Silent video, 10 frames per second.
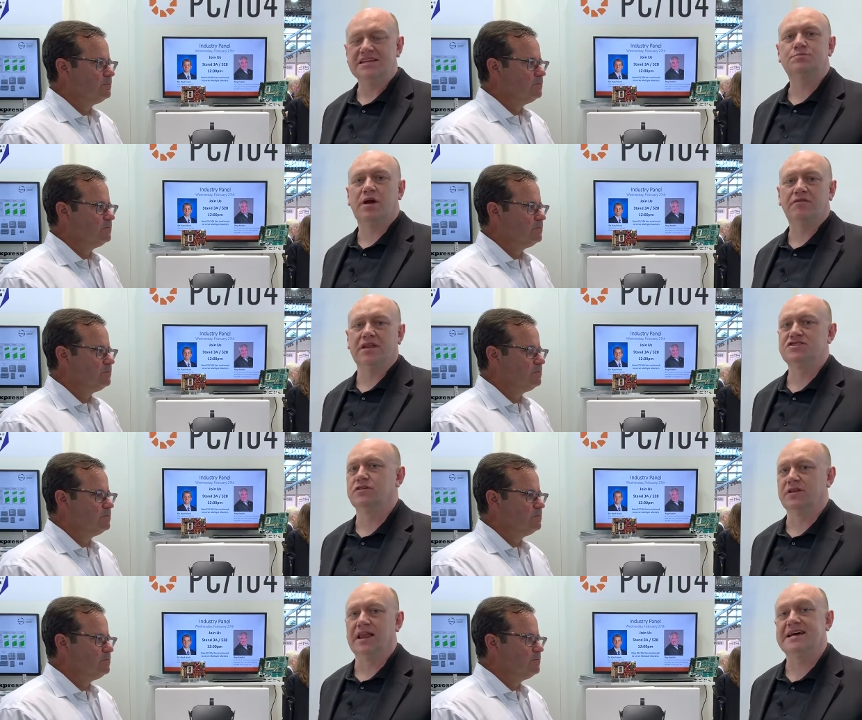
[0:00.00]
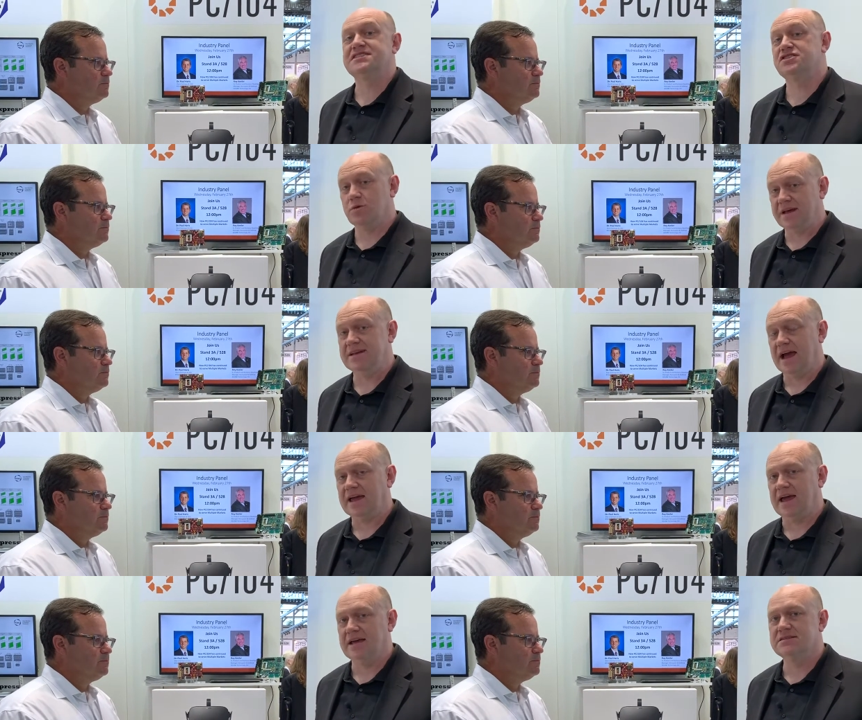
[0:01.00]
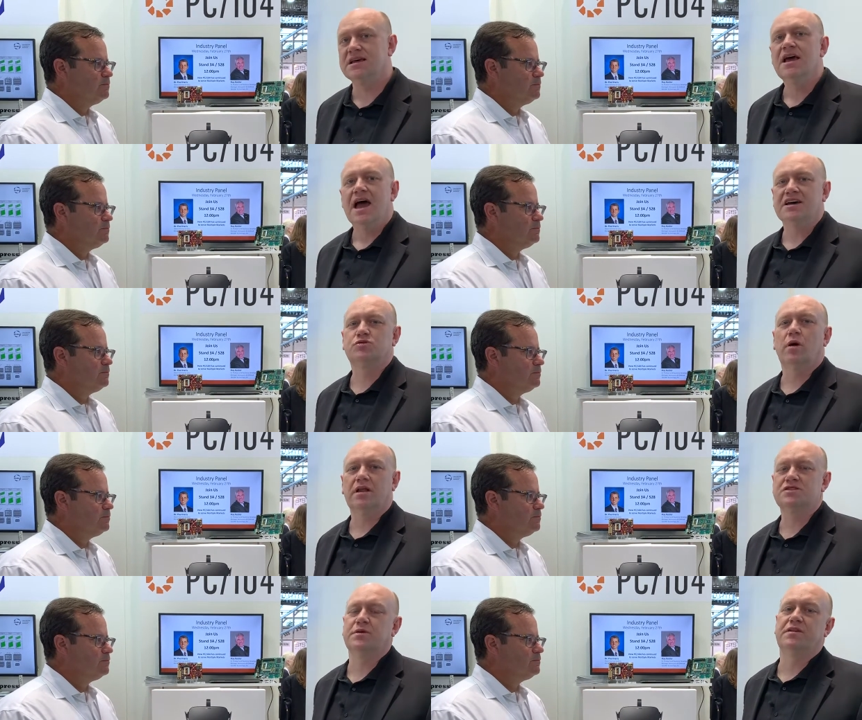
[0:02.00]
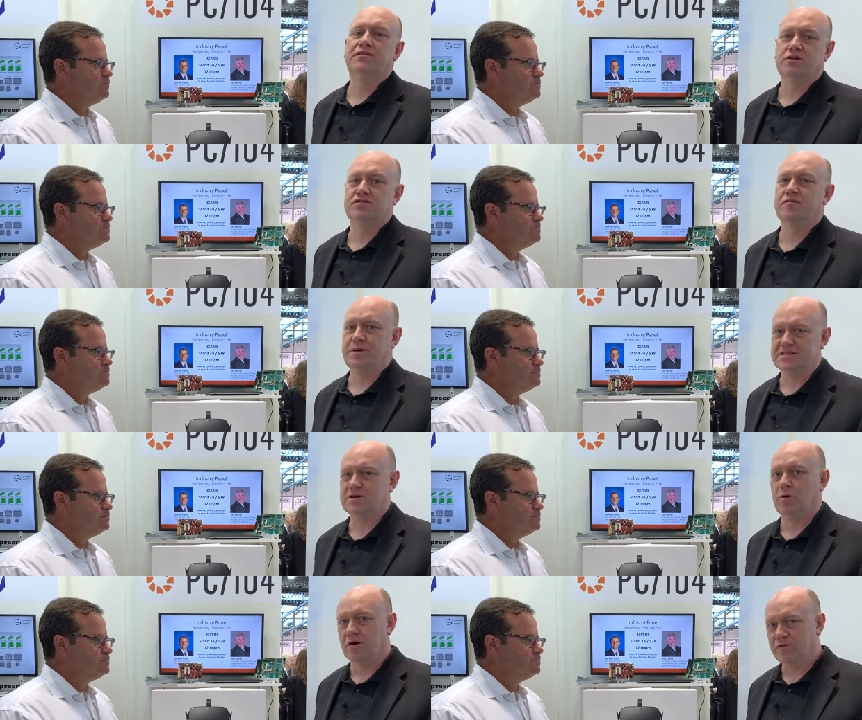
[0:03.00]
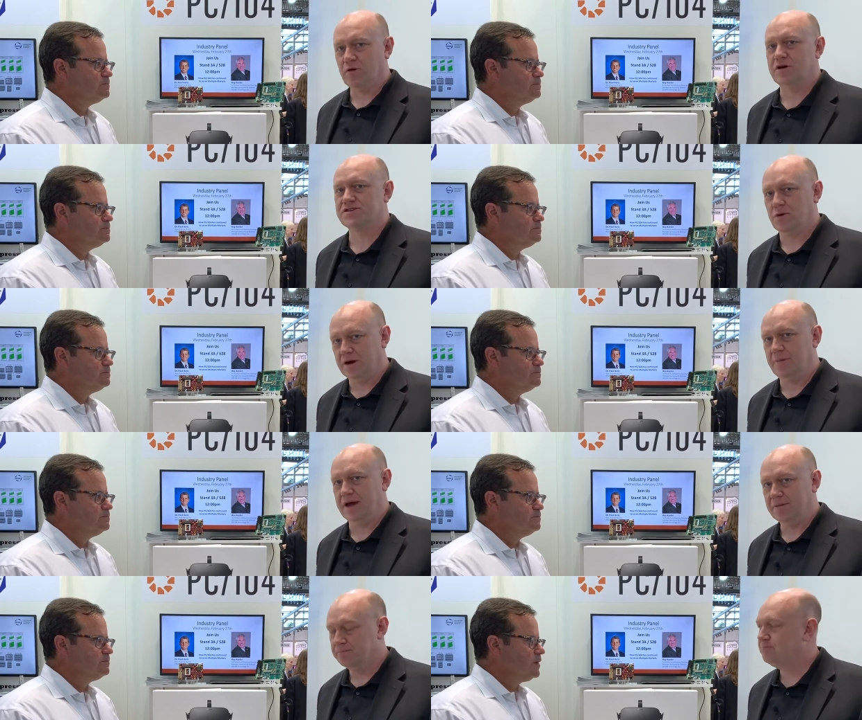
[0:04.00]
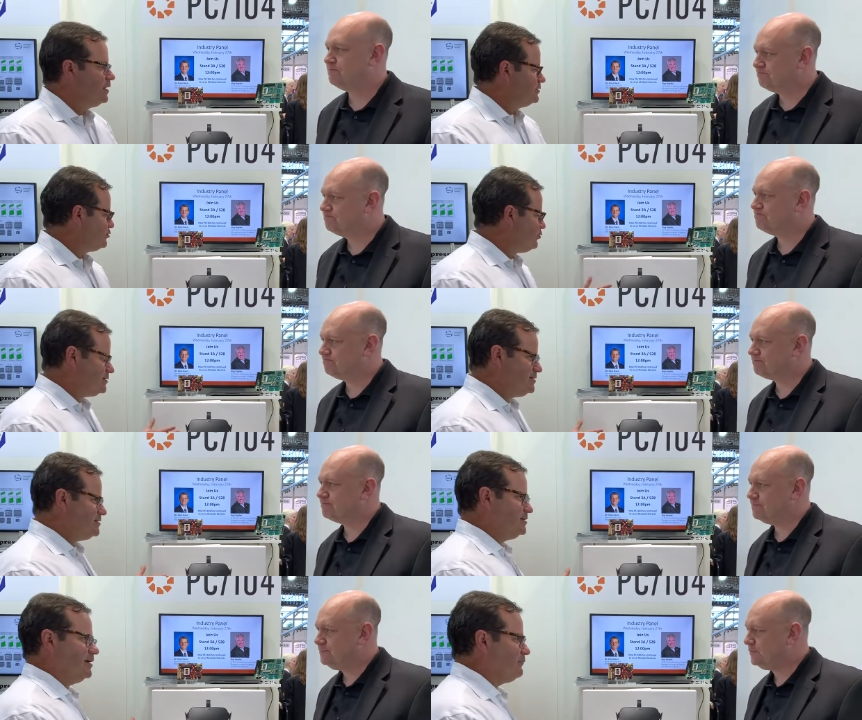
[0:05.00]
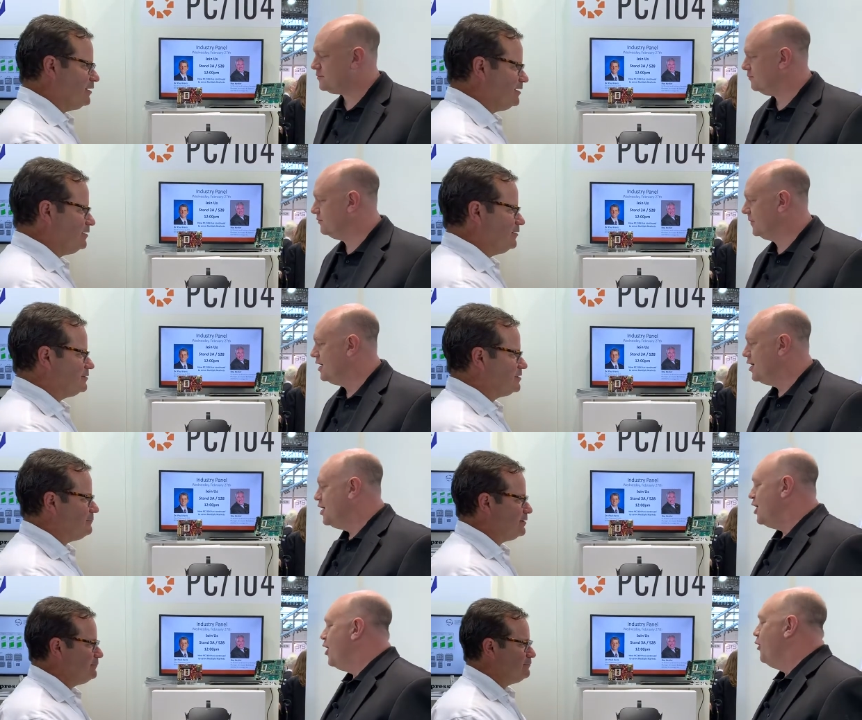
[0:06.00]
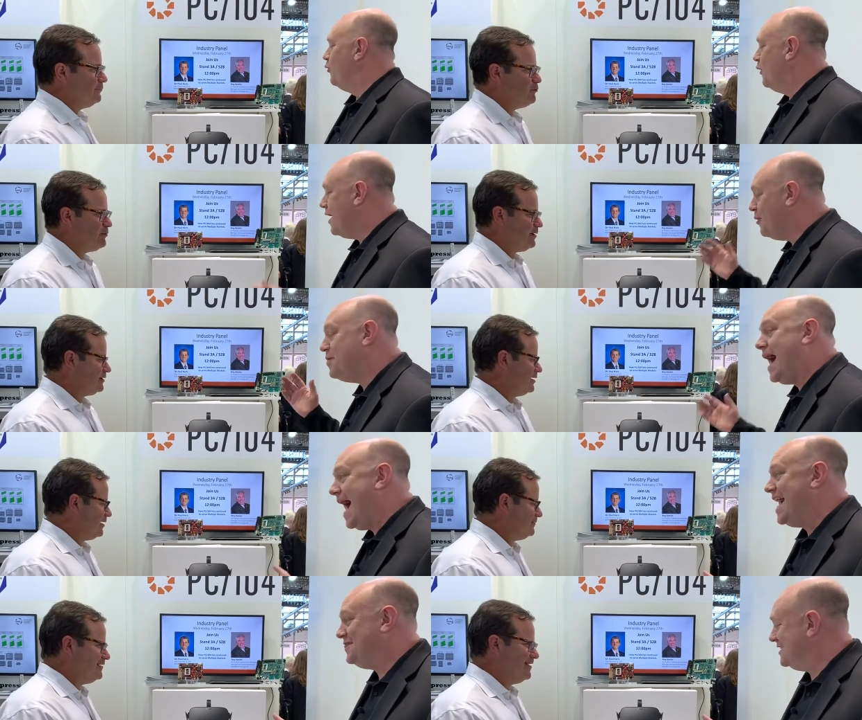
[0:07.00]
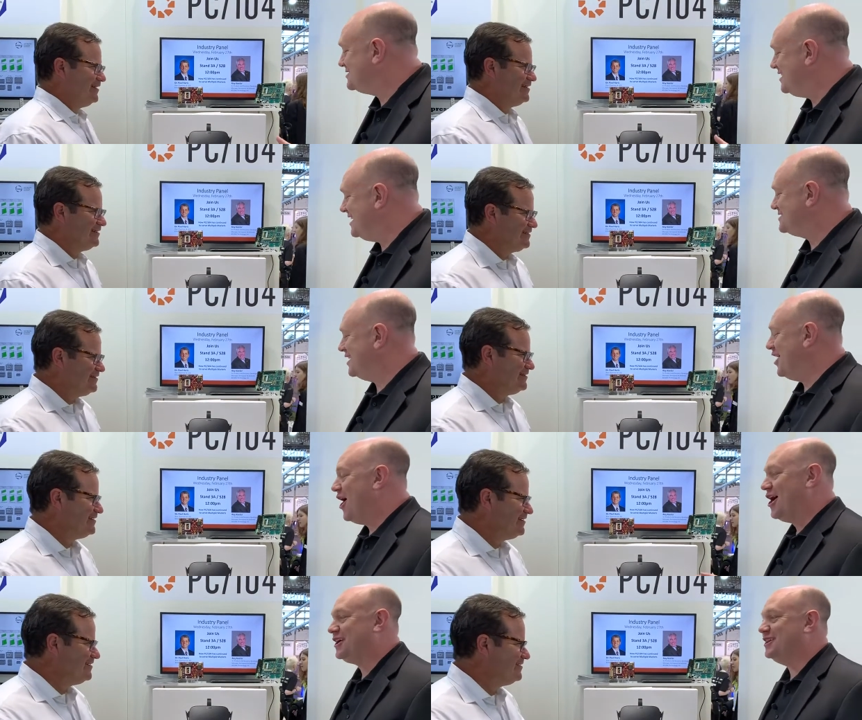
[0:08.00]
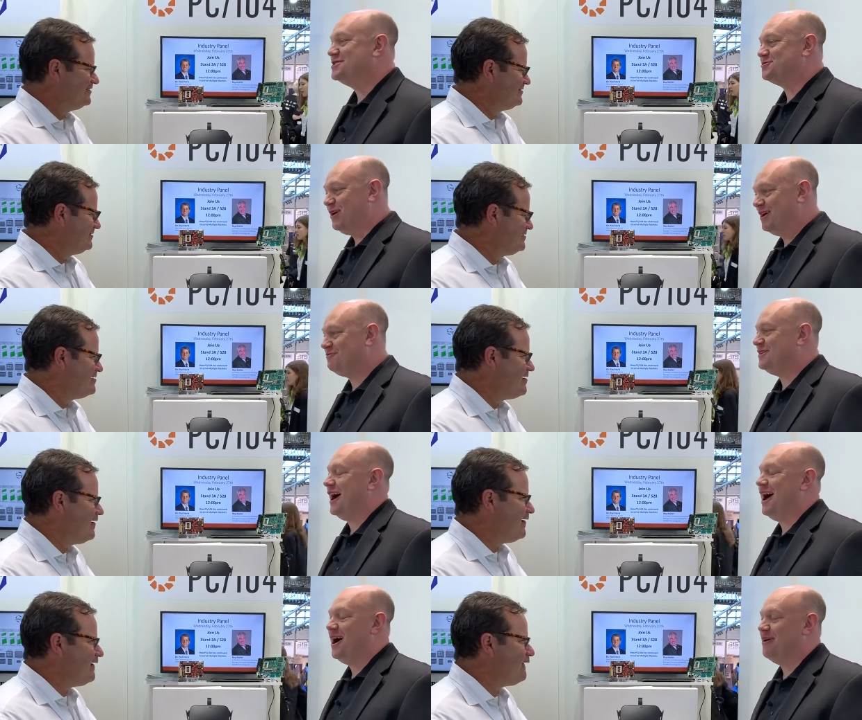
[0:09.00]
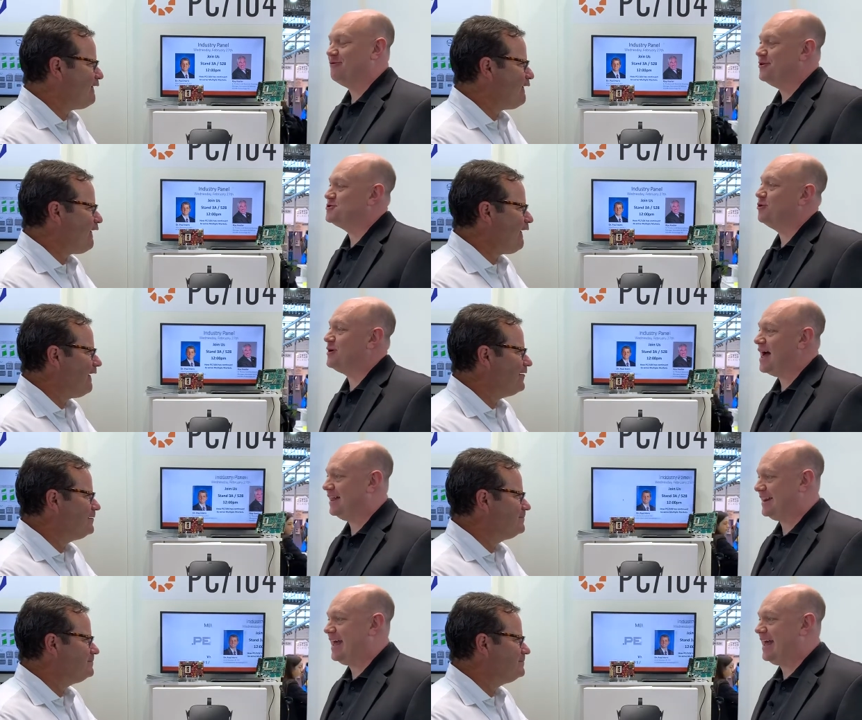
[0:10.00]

Speaker 1: its prevalence over the last 3 decades, as well as what the future of PC/104 is going to be. So
Speaker 2: what's this thing right here? And tell me more
Speaker 1: about that. Well, Pat, this is an Oculus Rift virtual reality